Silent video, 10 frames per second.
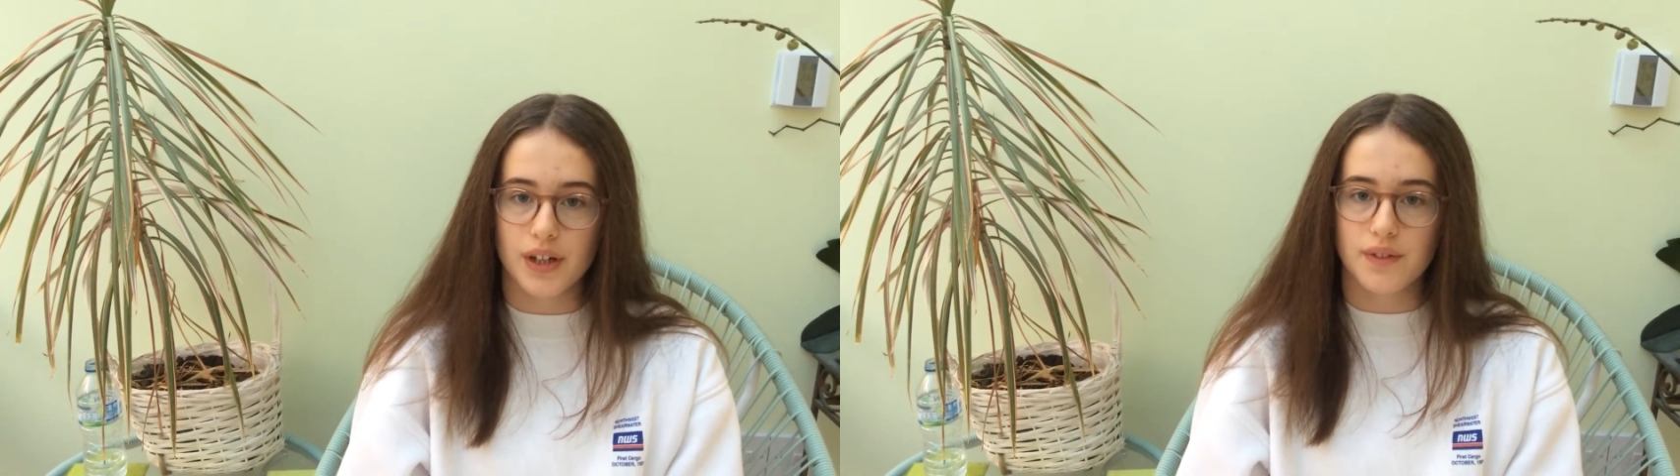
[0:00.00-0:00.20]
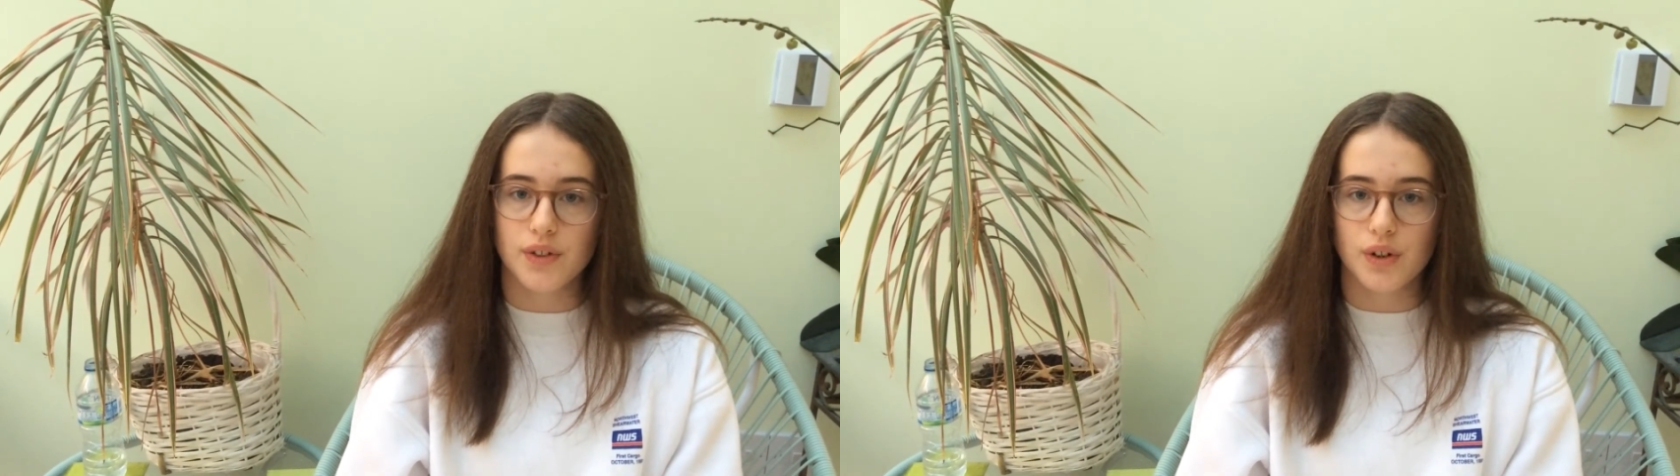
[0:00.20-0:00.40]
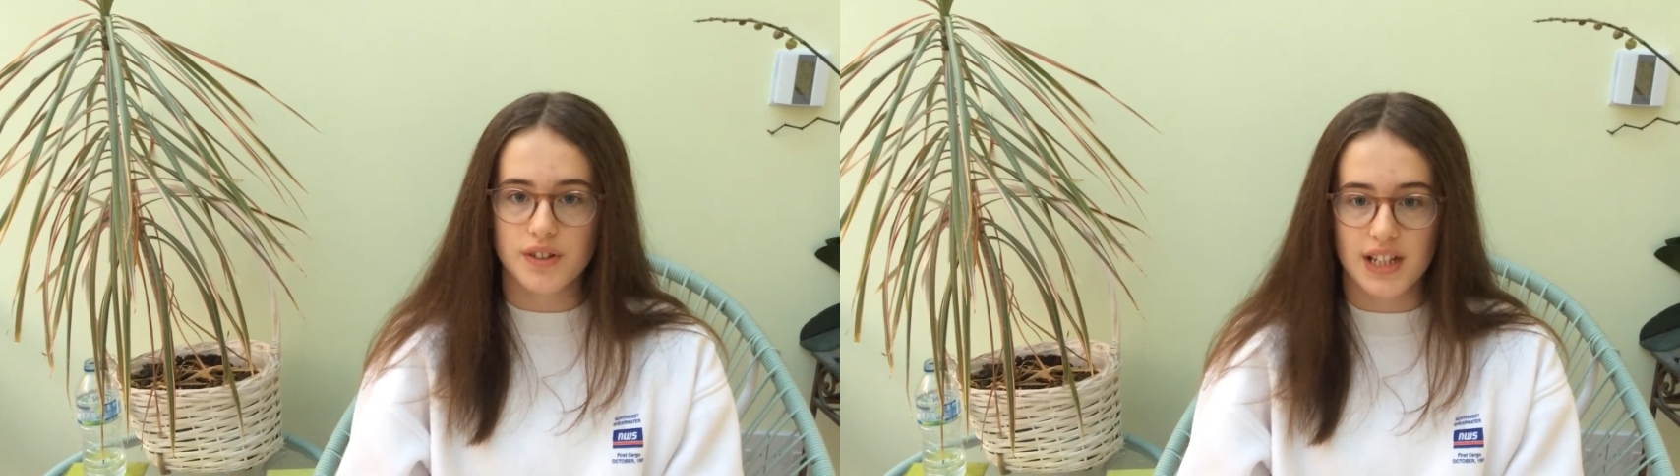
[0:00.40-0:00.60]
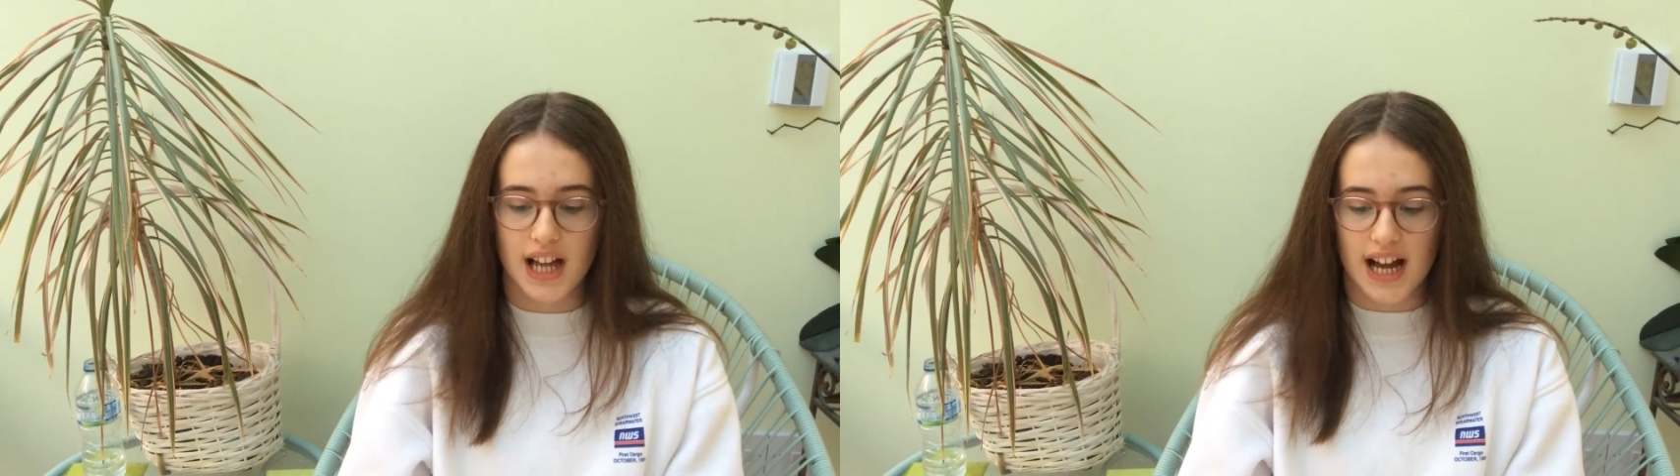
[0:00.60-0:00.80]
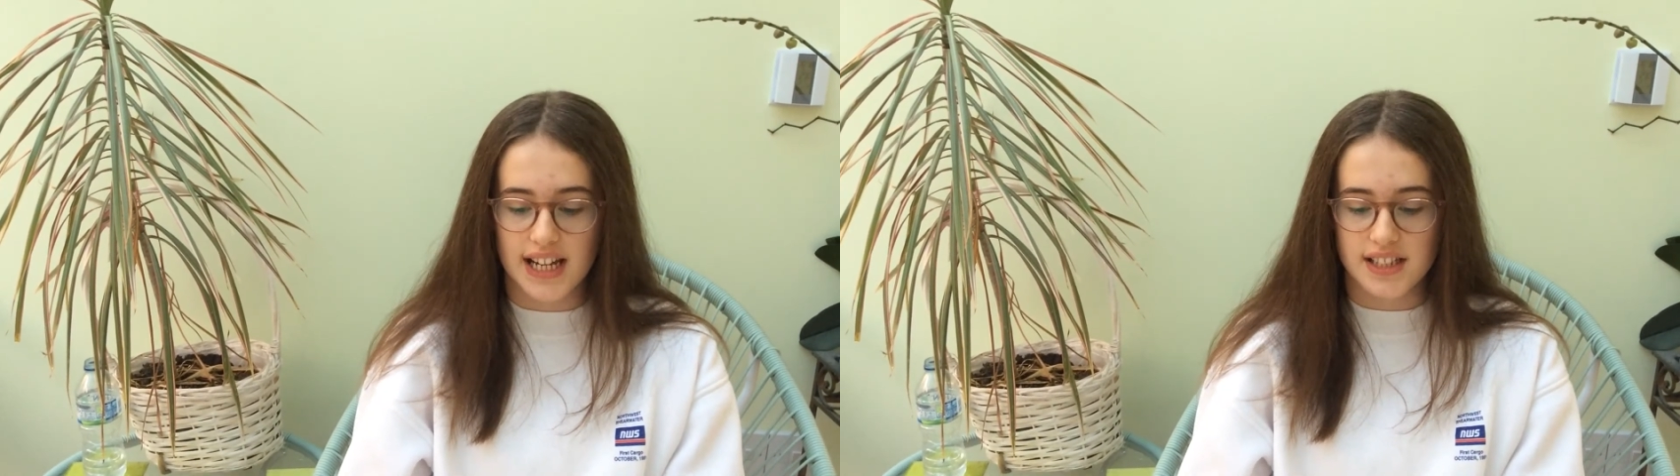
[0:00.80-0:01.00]
of your
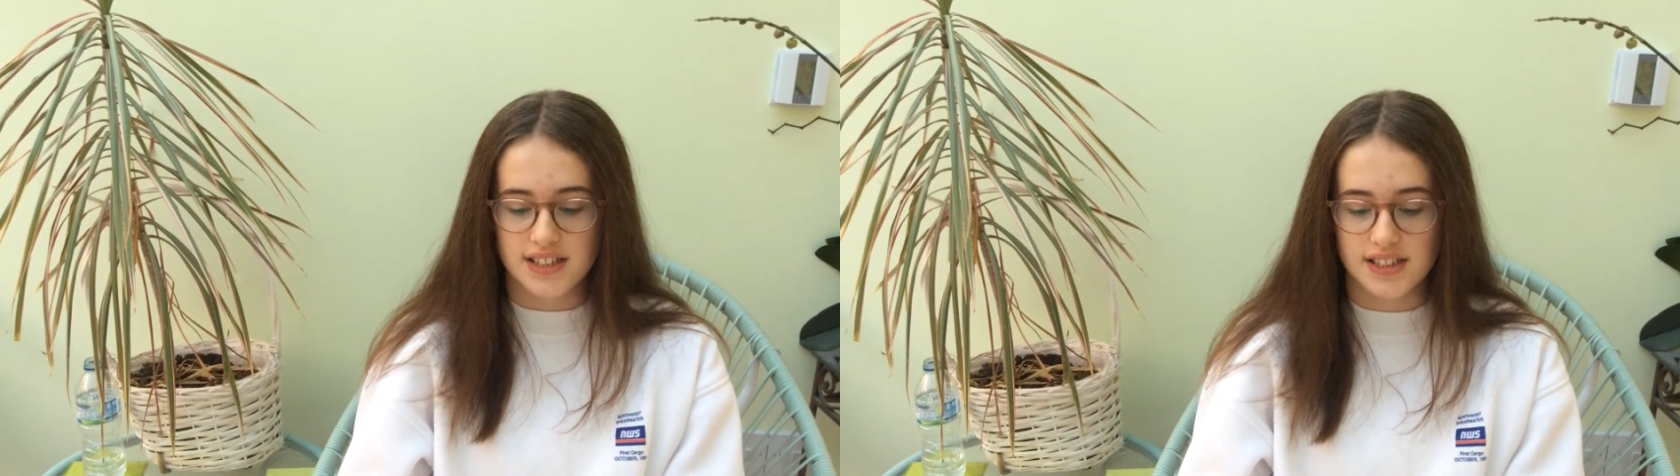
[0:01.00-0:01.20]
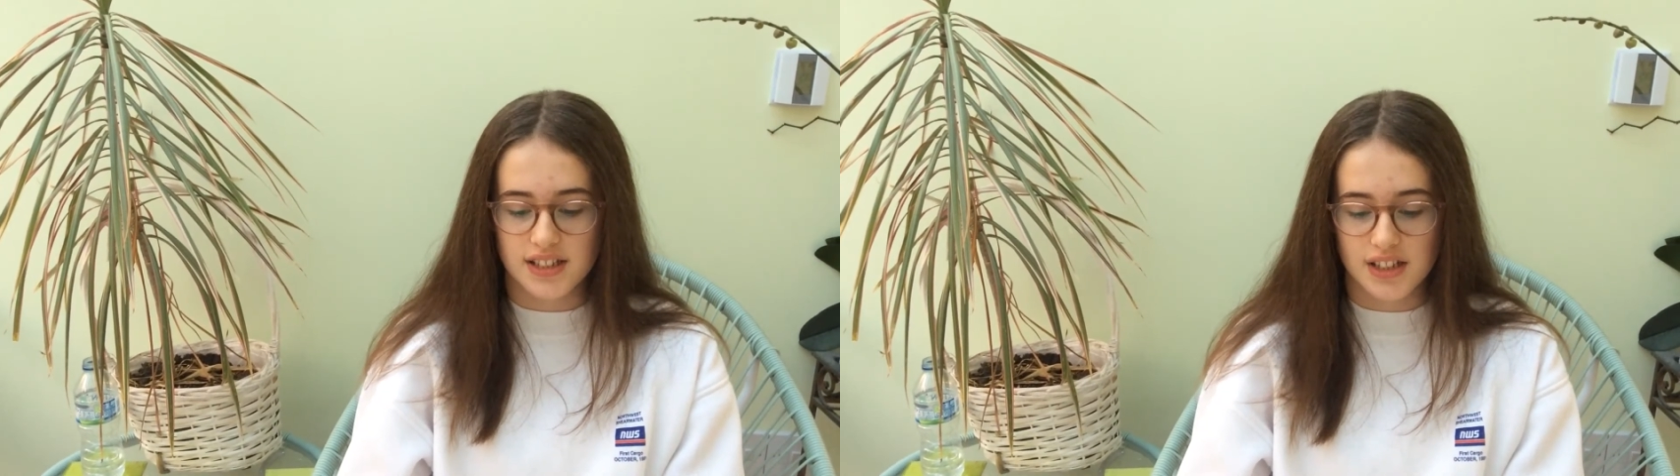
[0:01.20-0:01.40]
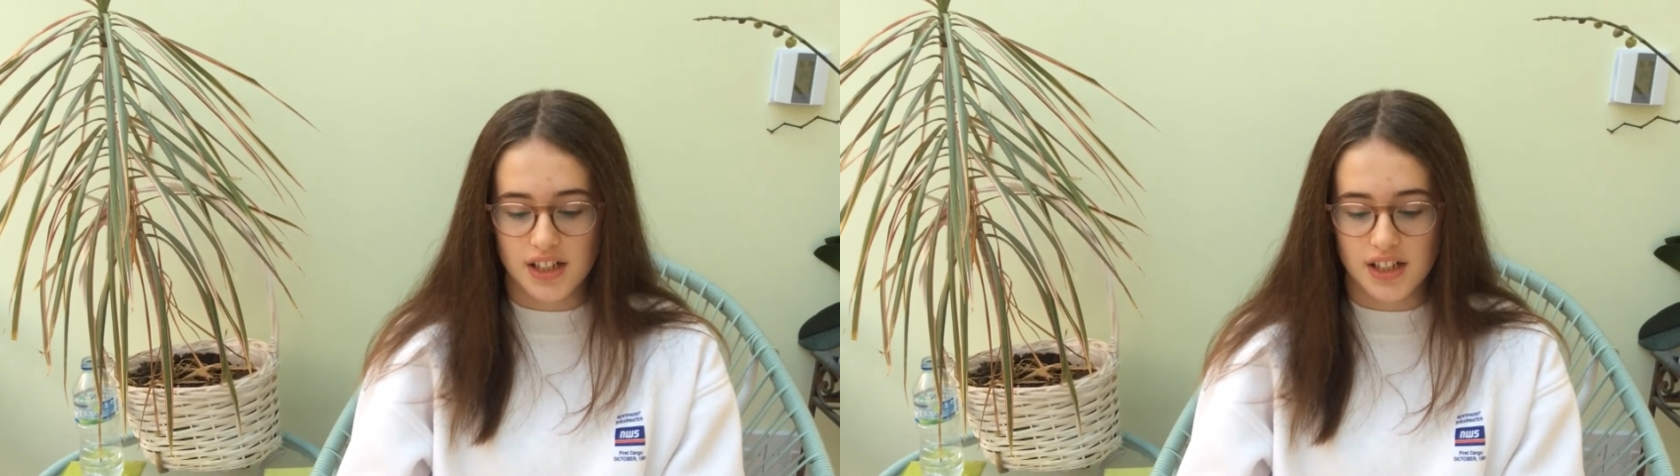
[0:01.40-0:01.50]
delights.